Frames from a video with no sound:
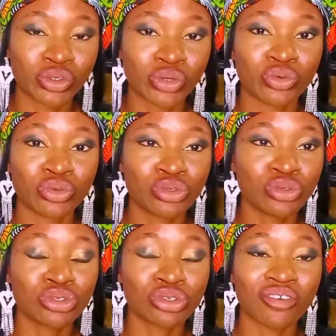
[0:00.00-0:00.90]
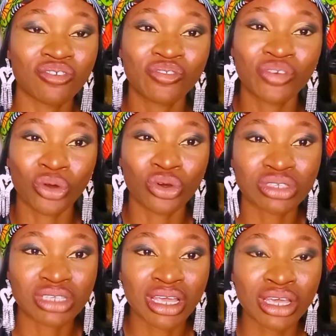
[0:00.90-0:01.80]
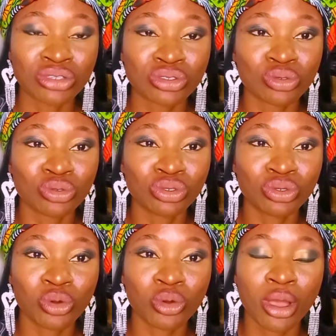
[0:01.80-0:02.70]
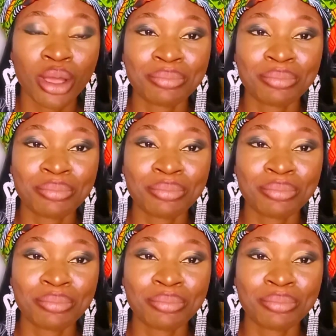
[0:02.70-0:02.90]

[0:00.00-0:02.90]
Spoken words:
They will use your flaws to,